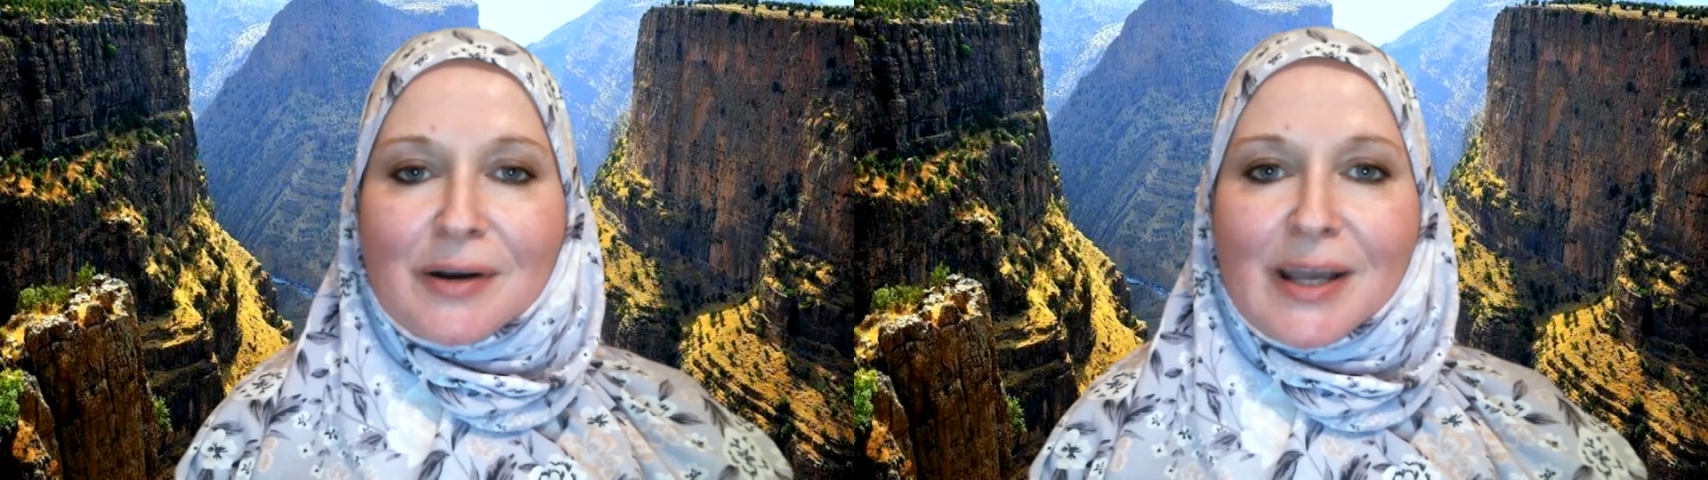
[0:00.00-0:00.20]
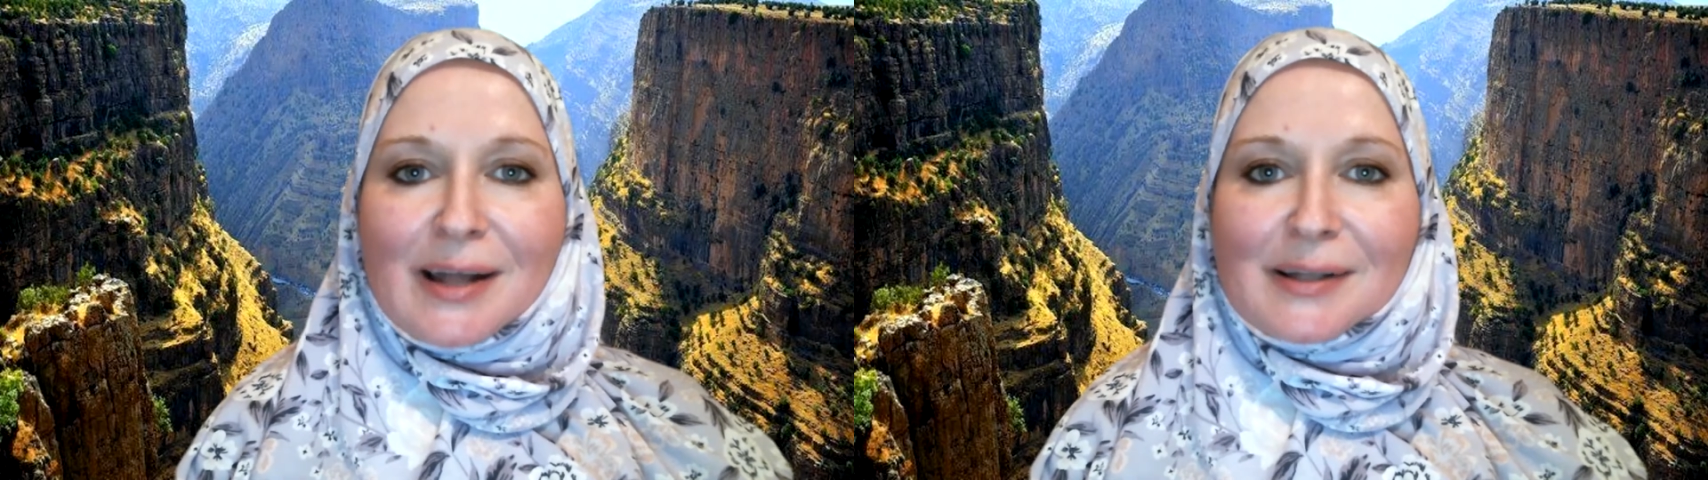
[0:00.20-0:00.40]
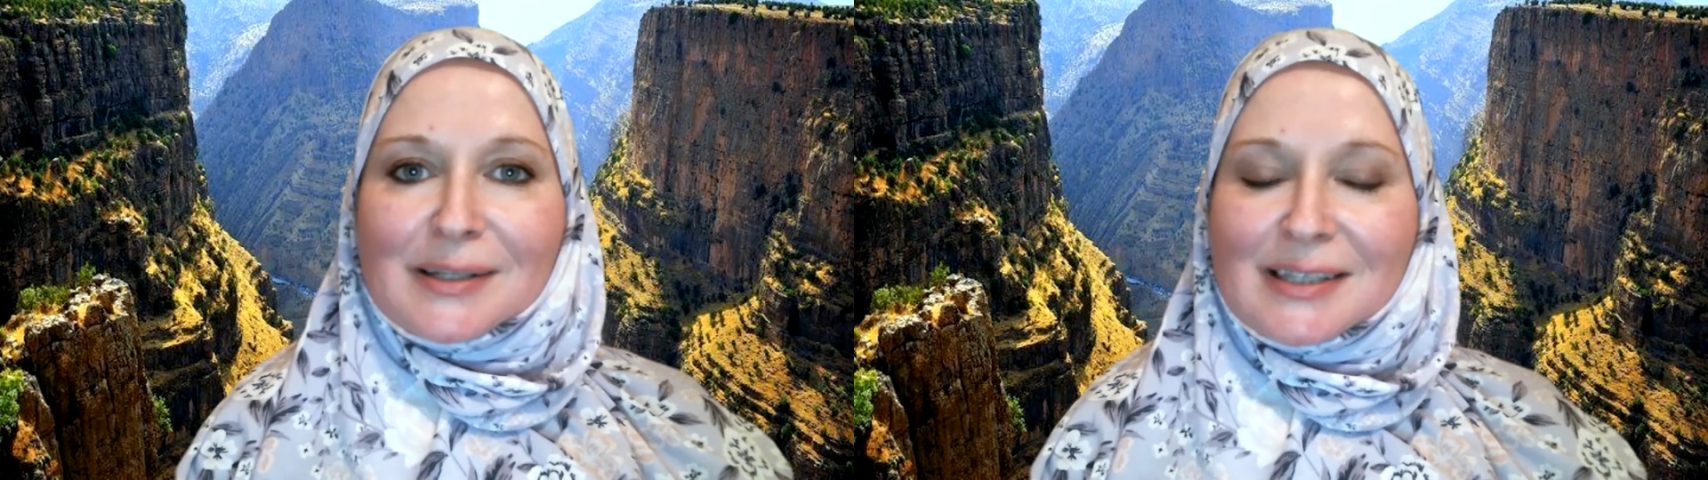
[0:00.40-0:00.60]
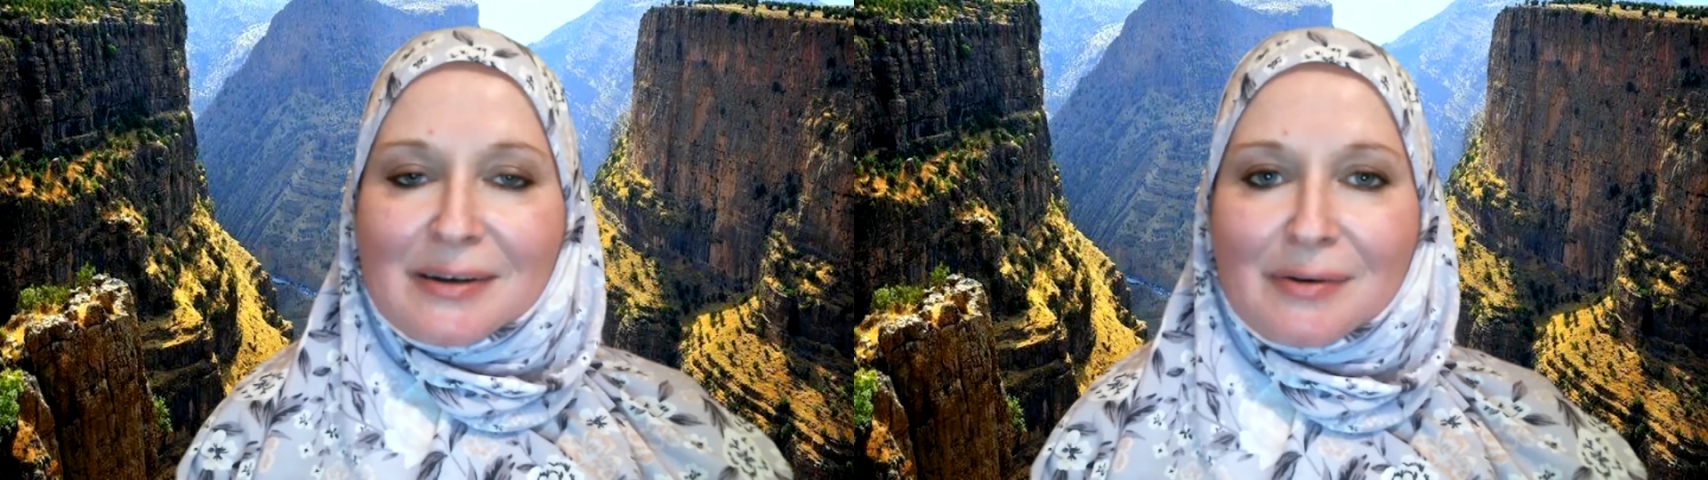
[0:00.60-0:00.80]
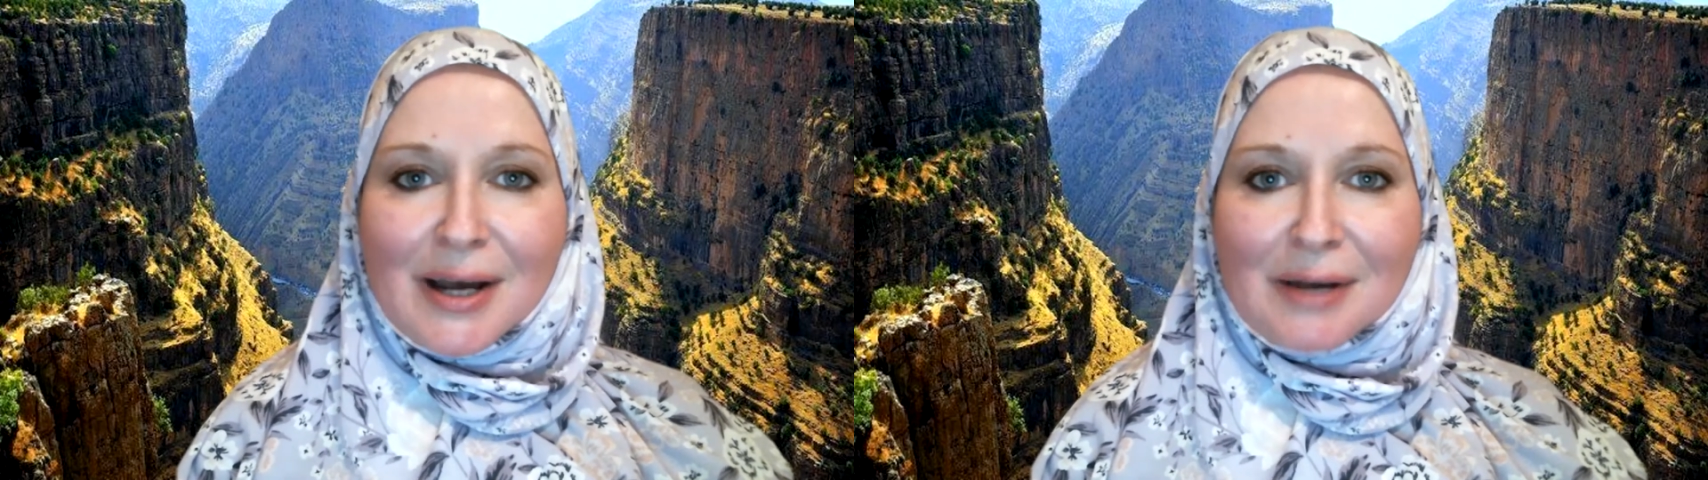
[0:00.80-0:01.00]
reality
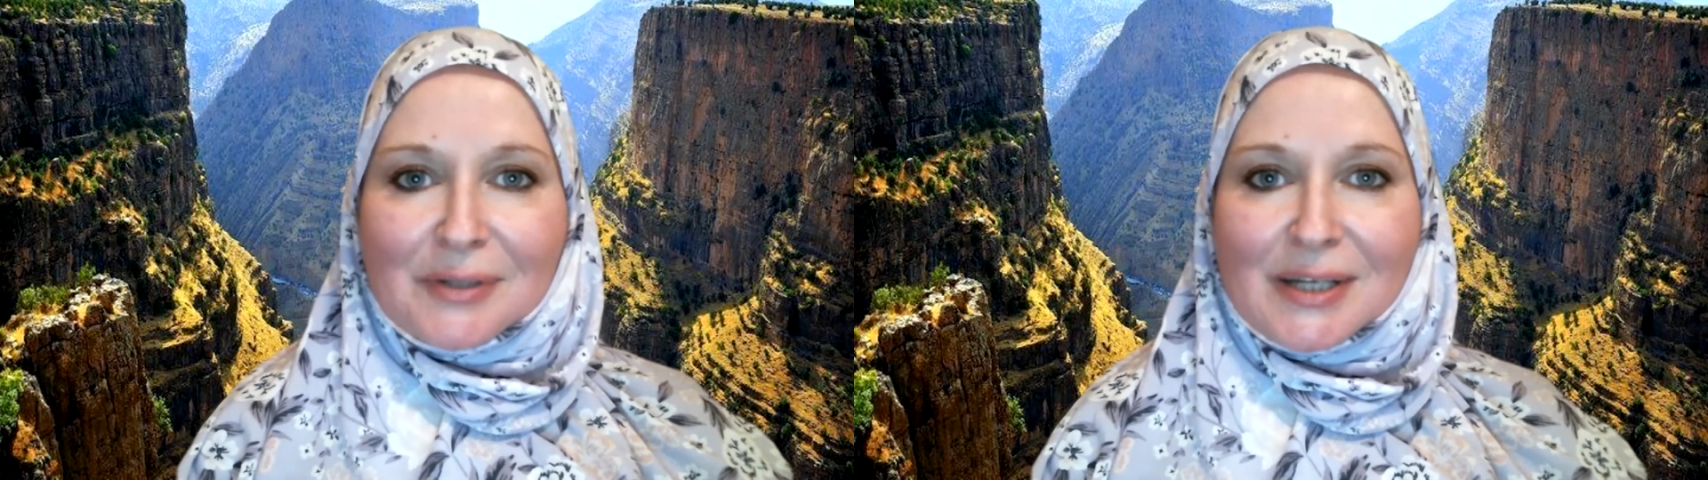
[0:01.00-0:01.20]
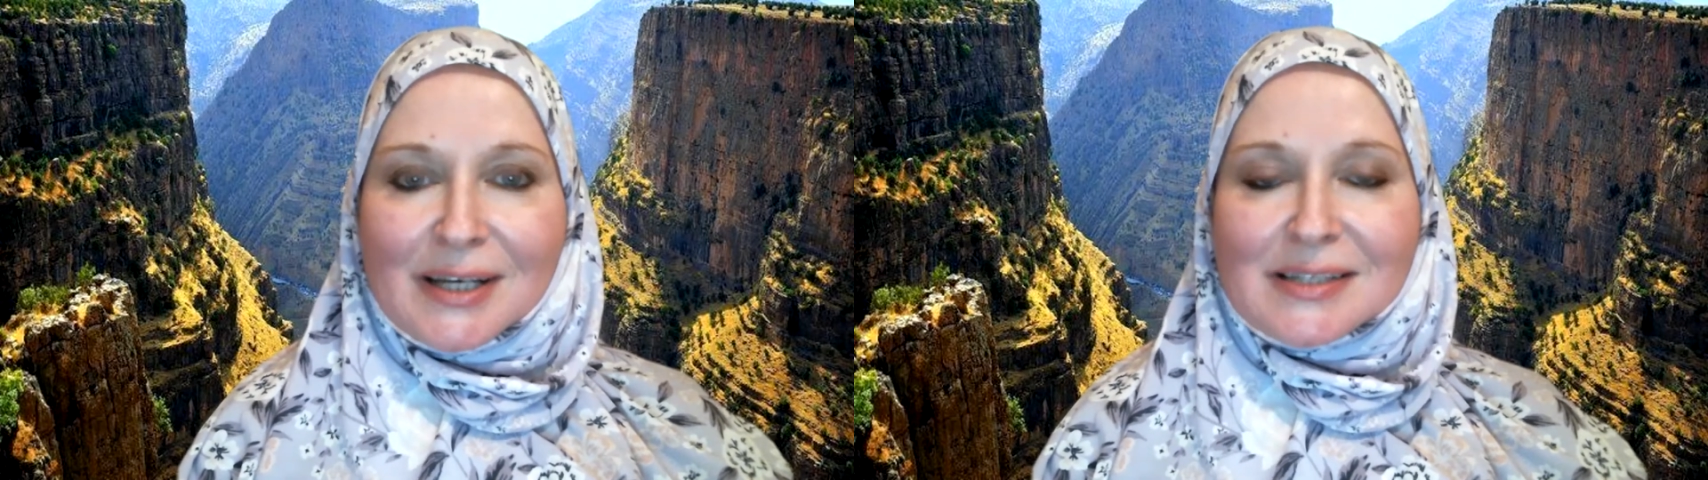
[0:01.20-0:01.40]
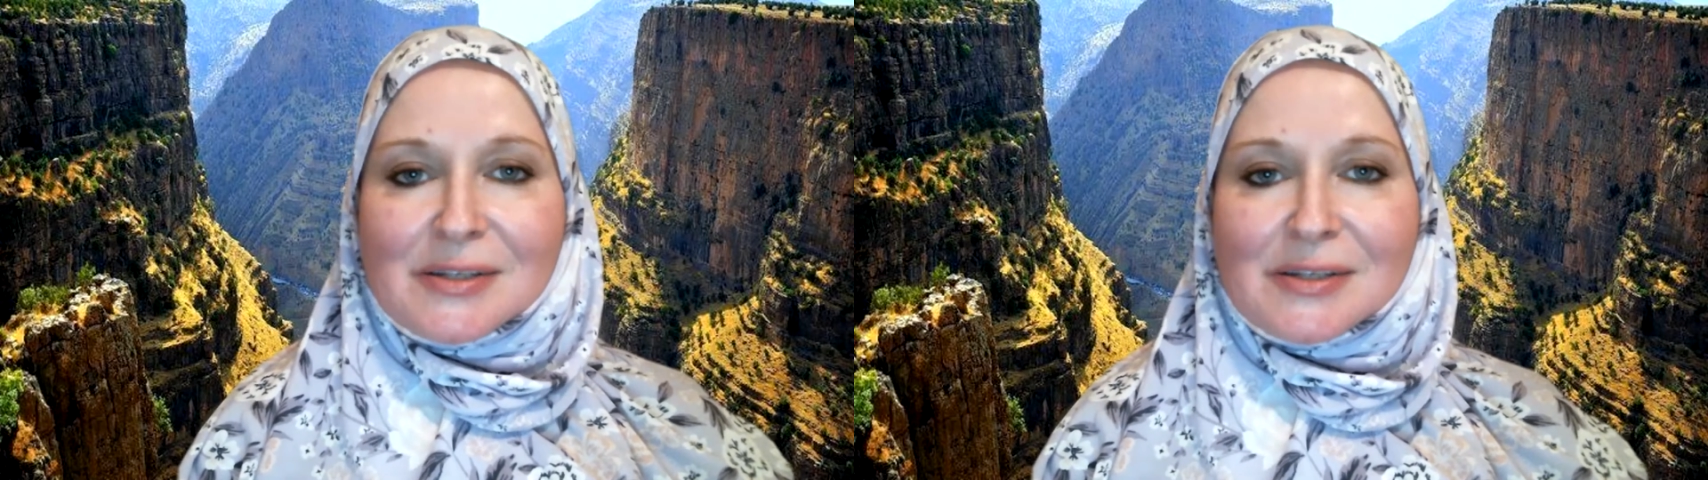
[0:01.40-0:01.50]
around us.